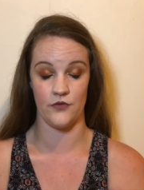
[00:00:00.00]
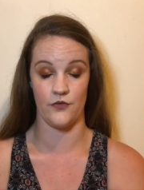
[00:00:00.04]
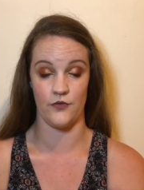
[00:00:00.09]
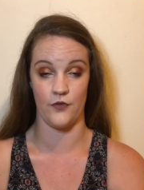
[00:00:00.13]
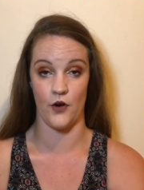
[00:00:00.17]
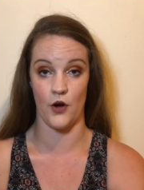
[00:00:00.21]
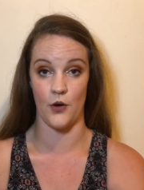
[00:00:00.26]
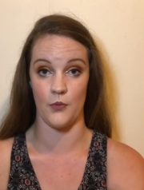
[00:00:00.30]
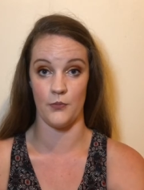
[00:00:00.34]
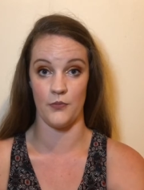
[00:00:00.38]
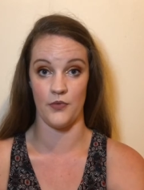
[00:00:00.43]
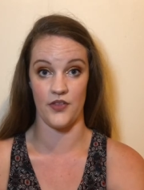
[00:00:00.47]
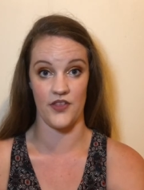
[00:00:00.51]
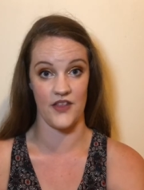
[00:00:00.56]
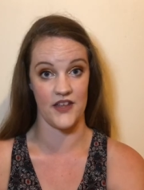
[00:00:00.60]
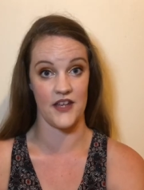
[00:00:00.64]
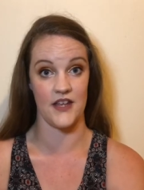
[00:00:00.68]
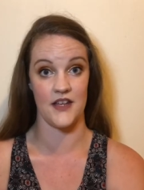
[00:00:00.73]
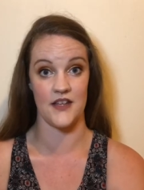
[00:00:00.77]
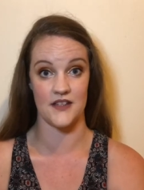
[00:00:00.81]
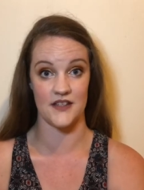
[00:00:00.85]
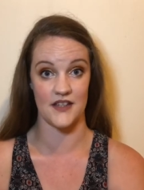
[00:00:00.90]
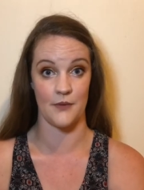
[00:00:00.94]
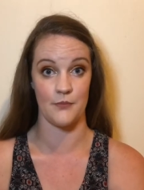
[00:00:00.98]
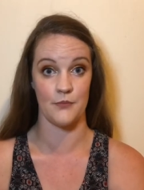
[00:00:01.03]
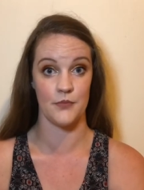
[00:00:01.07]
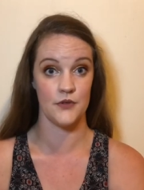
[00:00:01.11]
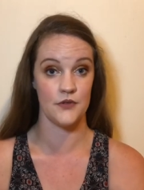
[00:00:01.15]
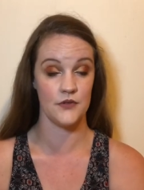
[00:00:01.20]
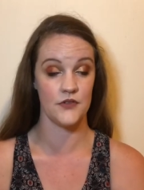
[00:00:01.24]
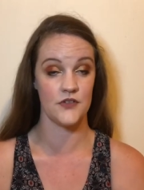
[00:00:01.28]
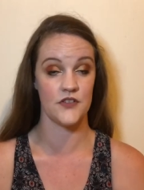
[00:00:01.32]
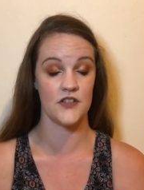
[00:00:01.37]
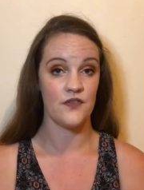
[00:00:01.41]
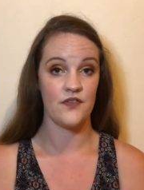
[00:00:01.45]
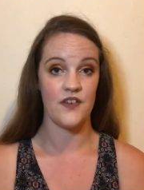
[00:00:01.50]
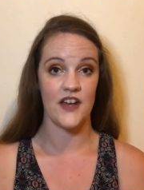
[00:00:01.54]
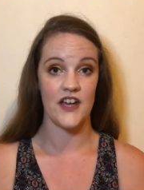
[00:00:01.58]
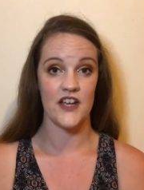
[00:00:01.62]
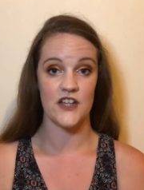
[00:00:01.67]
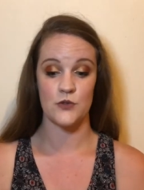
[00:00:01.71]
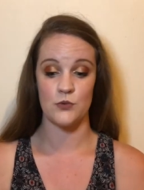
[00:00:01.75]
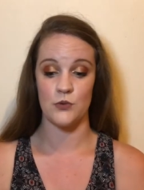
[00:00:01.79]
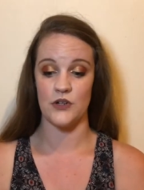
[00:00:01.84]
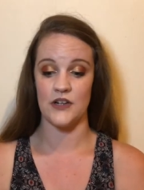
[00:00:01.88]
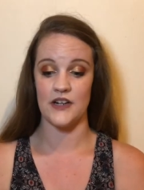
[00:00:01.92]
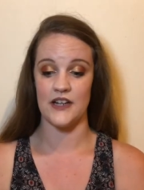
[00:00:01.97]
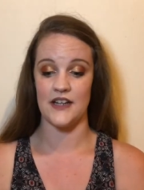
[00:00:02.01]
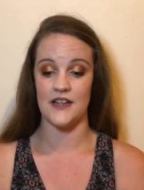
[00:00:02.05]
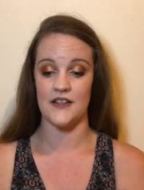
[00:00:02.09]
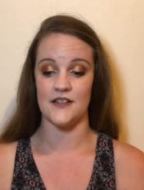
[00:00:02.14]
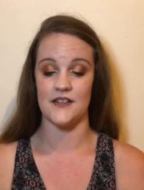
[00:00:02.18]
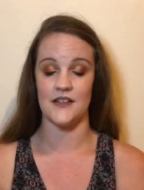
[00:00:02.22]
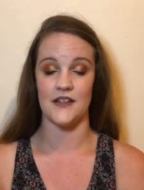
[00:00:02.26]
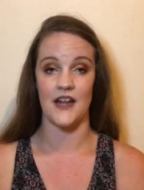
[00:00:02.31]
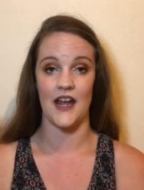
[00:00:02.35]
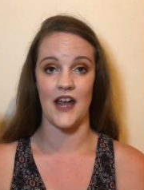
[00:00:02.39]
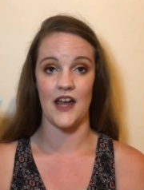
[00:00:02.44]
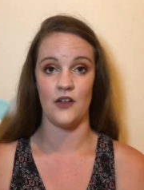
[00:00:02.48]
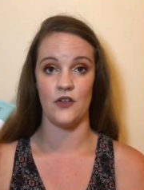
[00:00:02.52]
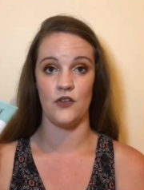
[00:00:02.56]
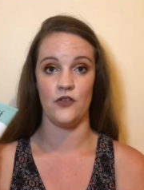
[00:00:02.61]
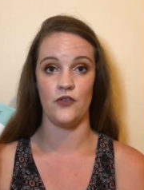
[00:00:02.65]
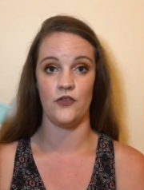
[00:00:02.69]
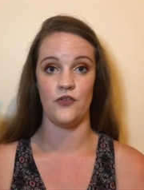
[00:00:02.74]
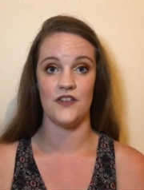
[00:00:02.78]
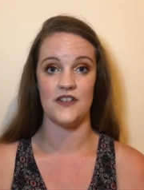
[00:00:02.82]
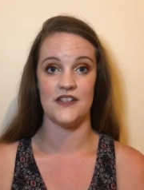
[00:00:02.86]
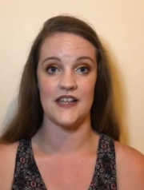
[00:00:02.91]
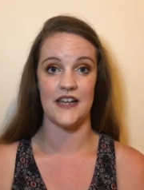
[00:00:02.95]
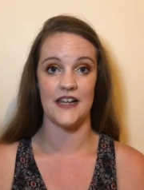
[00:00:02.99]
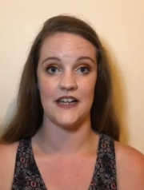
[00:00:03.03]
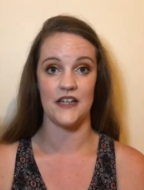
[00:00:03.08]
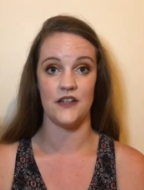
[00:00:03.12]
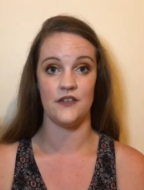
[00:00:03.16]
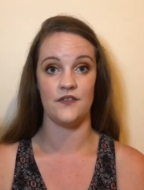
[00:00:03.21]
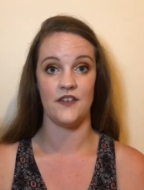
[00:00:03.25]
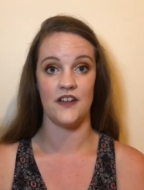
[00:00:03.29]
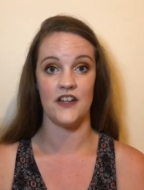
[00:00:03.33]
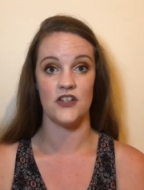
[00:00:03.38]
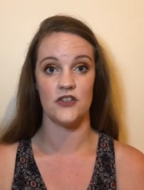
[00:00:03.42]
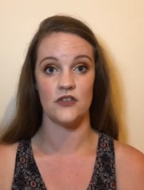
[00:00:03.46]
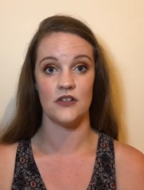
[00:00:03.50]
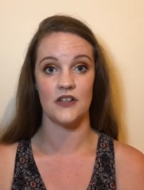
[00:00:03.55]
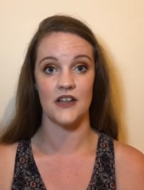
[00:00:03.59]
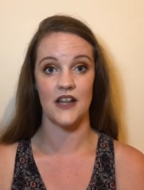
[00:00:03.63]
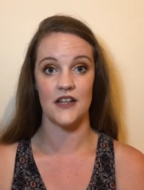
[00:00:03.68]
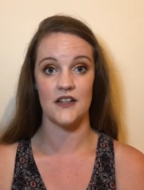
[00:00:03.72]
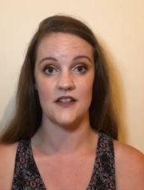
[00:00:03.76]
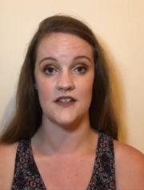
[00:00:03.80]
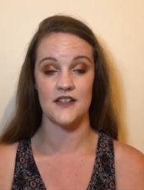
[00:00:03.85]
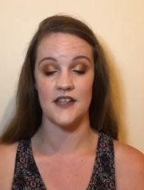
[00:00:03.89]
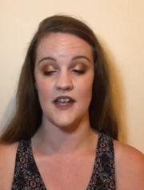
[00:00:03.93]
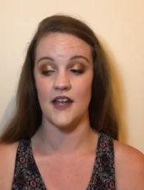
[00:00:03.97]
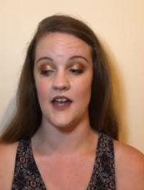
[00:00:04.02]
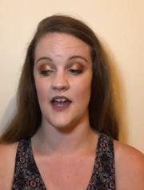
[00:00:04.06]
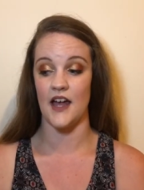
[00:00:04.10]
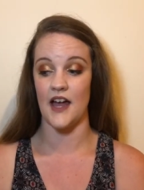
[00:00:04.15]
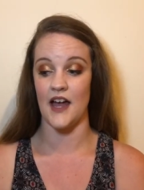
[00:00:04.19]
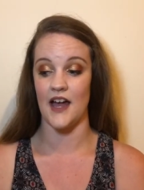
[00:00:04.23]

from the samples. First one is an e l f daily facial cleanser,